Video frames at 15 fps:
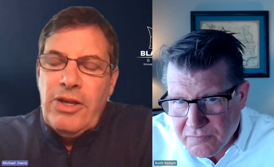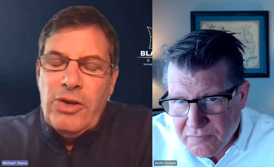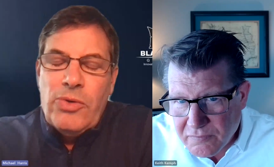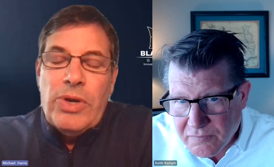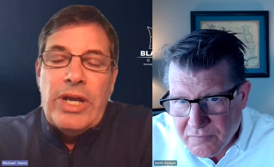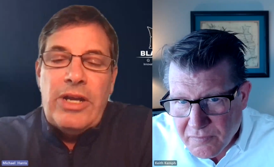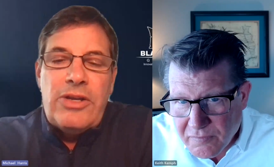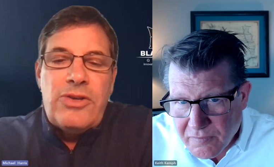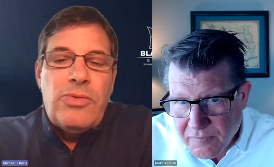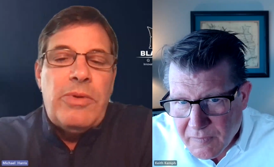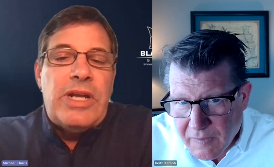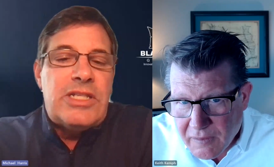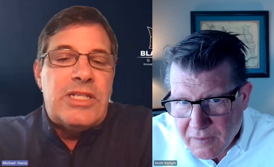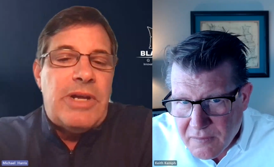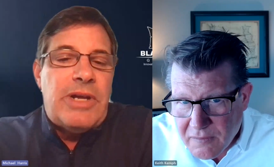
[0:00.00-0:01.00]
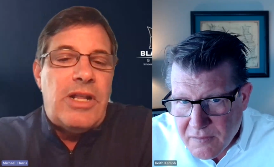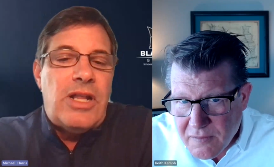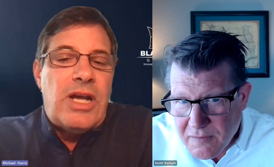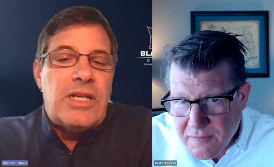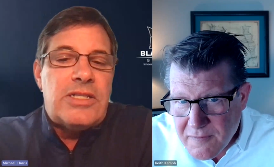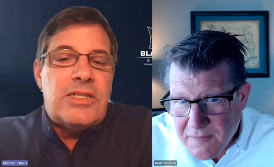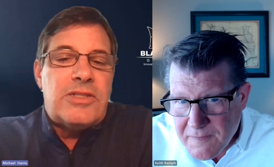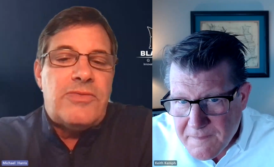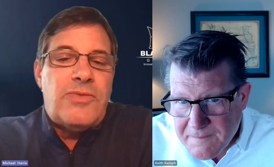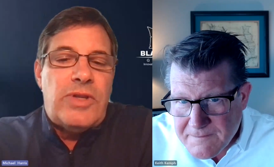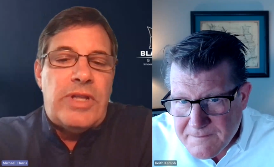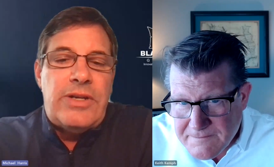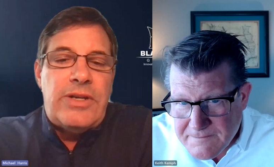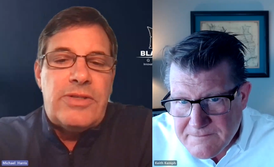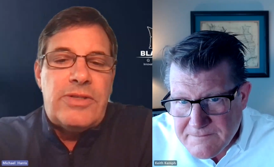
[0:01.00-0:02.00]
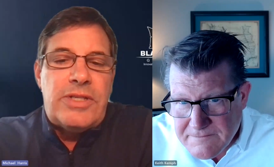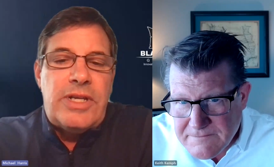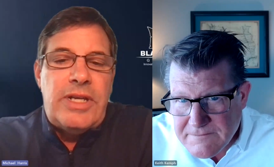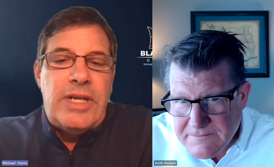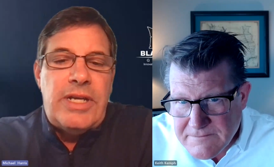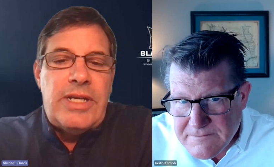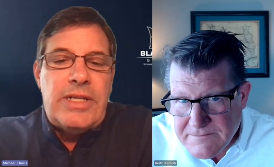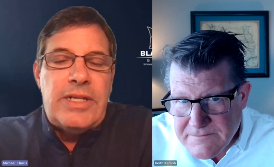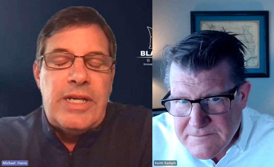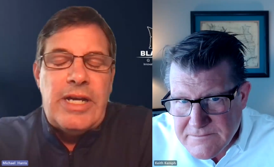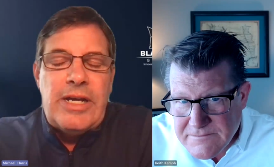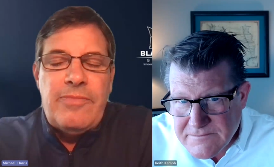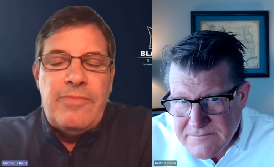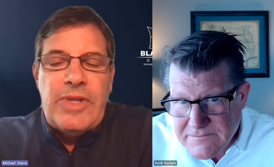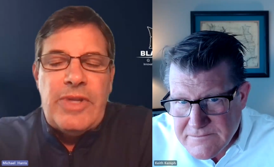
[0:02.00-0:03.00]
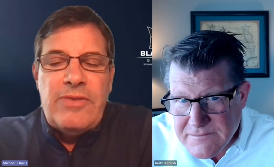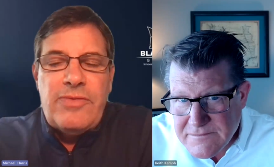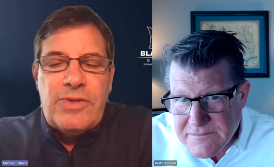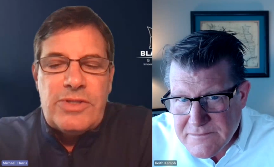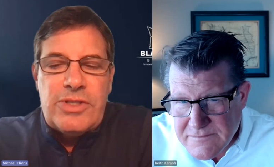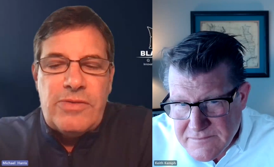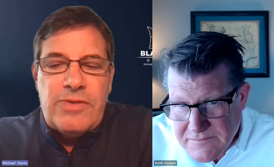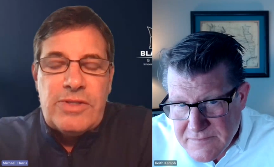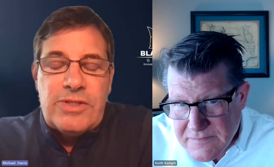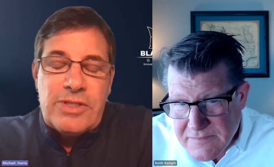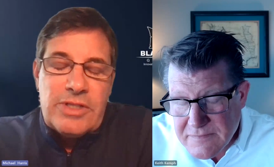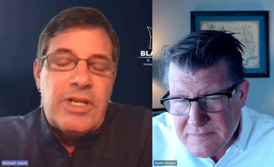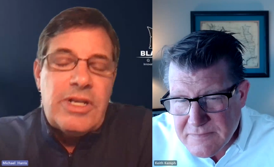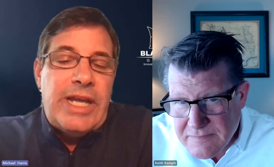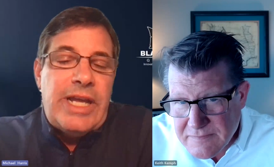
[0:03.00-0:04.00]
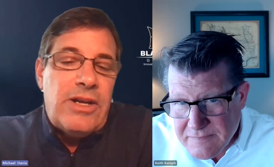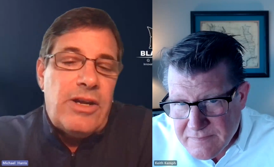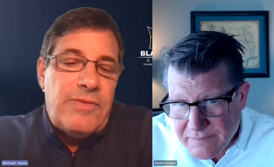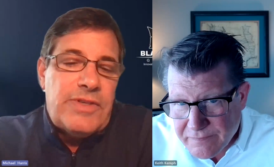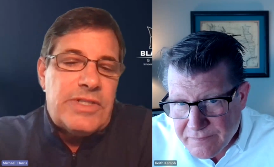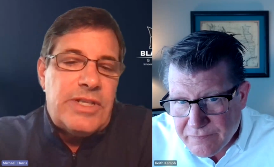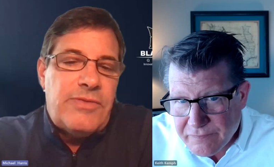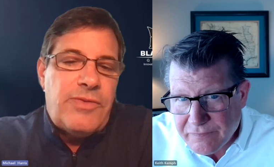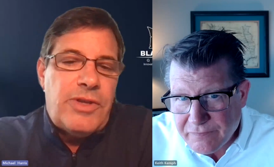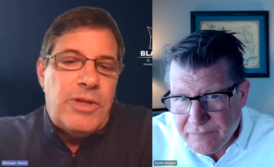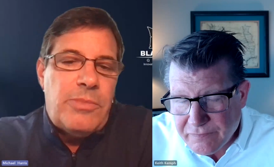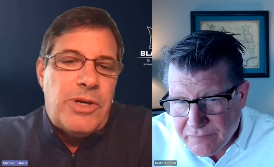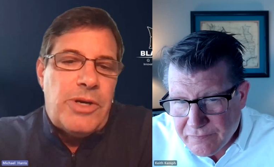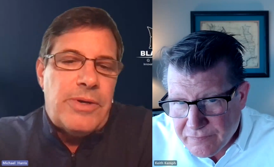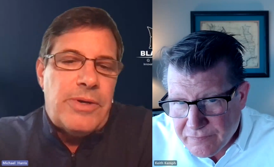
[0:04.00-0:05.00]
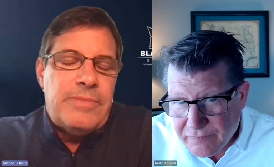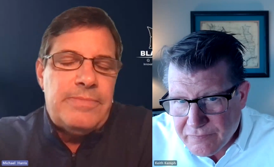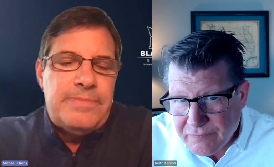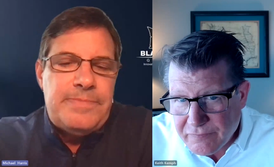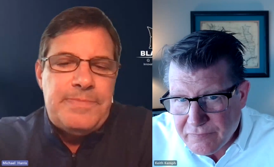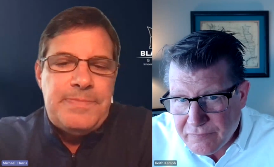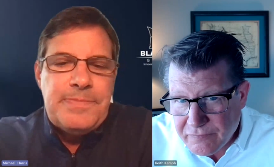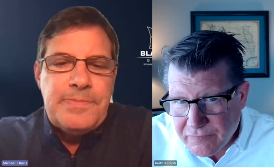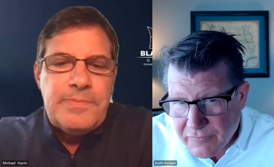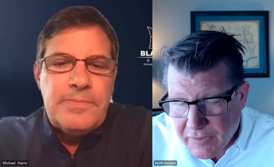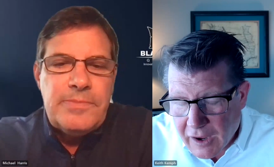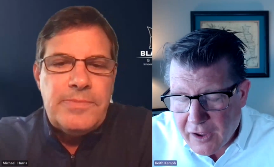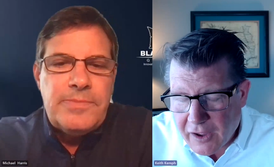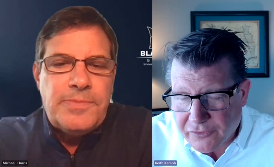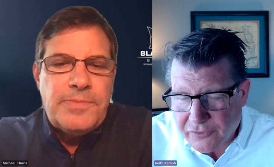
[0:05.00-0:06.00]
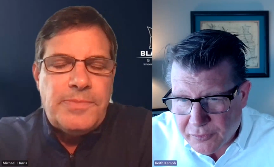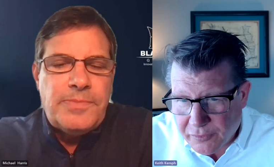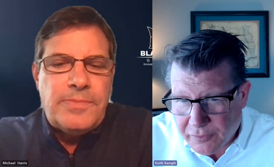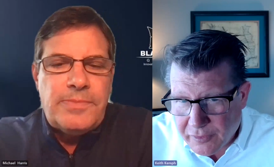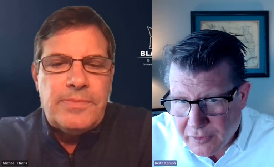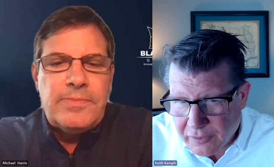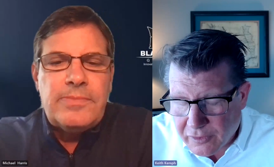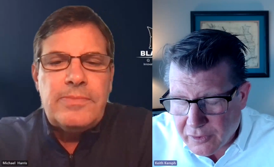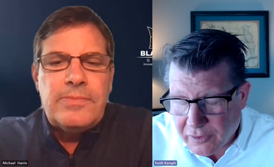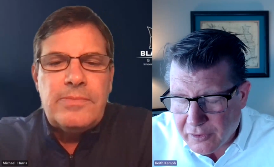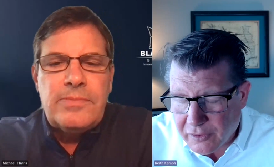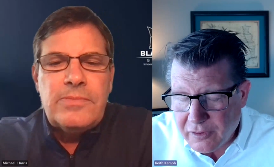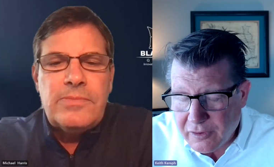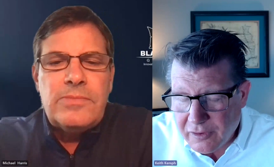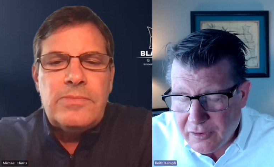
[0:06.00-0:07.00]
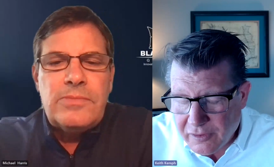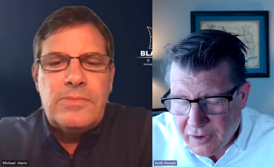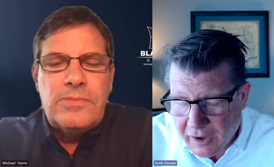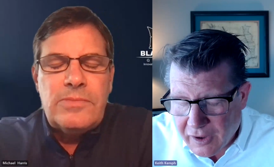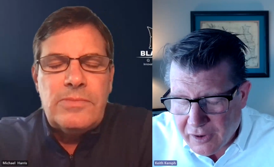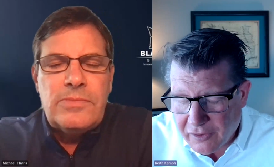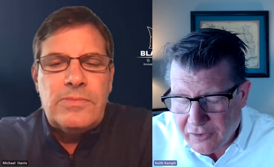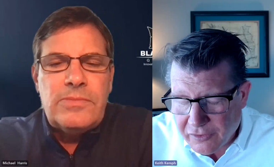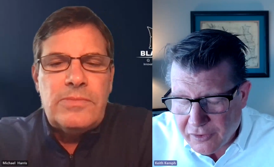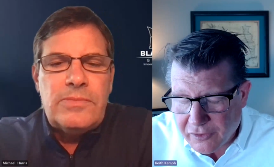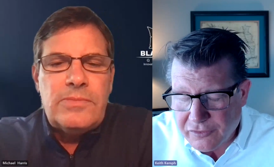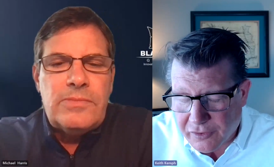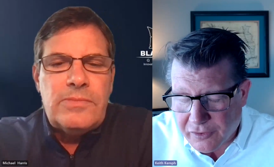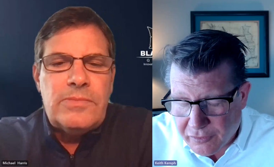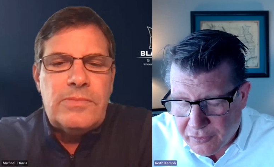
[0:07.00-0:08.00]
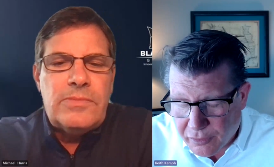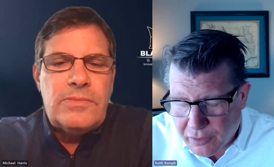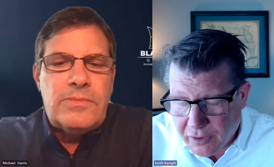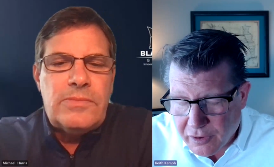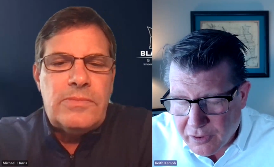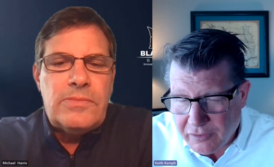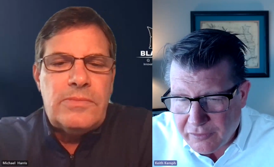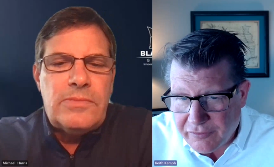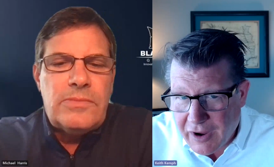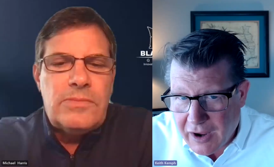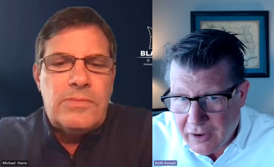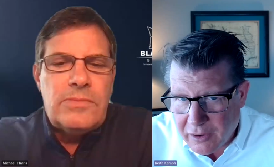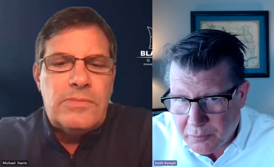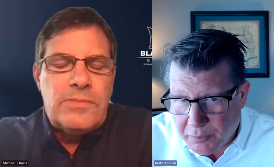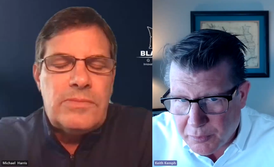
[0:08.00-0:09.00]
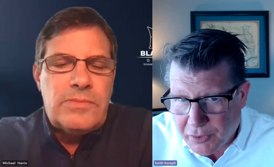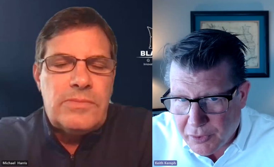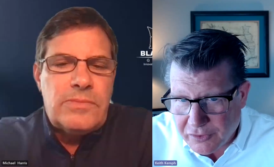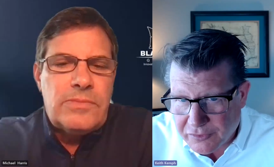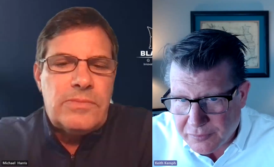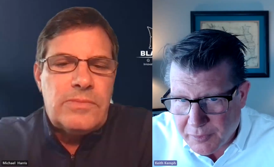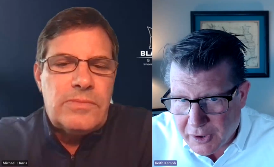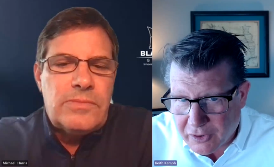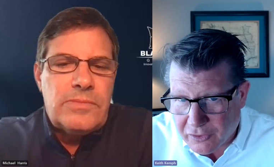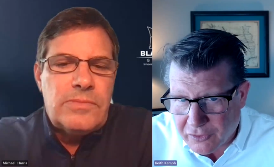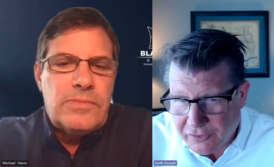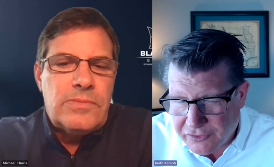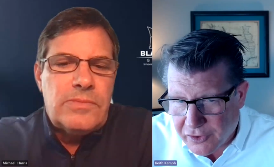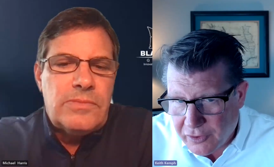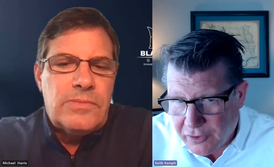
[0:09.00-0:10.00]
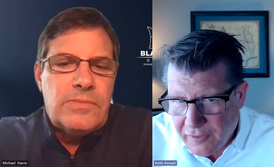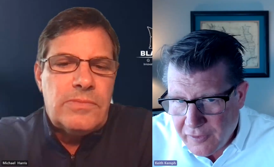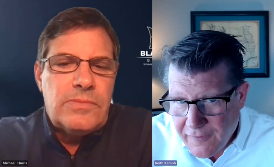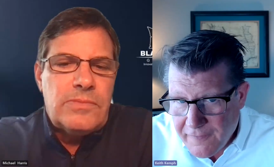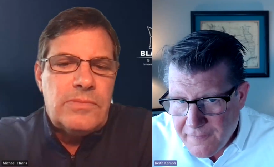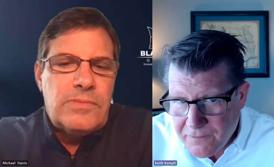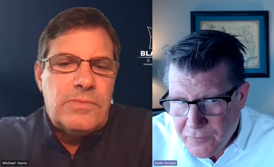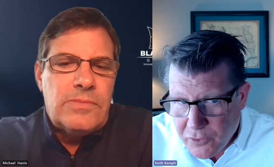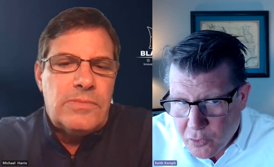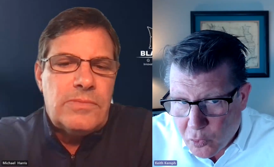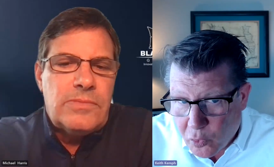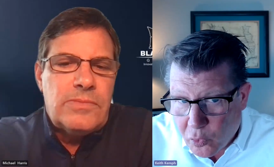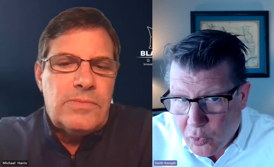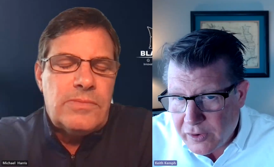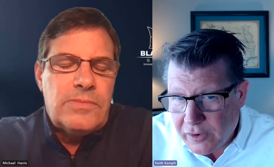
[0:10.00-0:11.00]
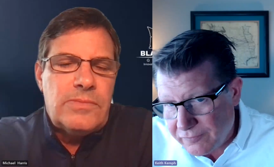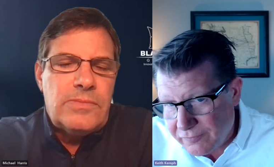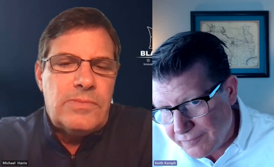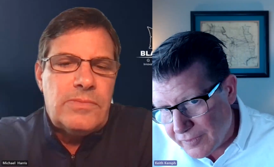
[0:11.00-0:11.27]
Speaker 1: create tremendous amount of losses for lenders and um, and for services and obviously for the borrower.
Speaker 2: That's really good. Uh, those are really valuable points, Michael, as to what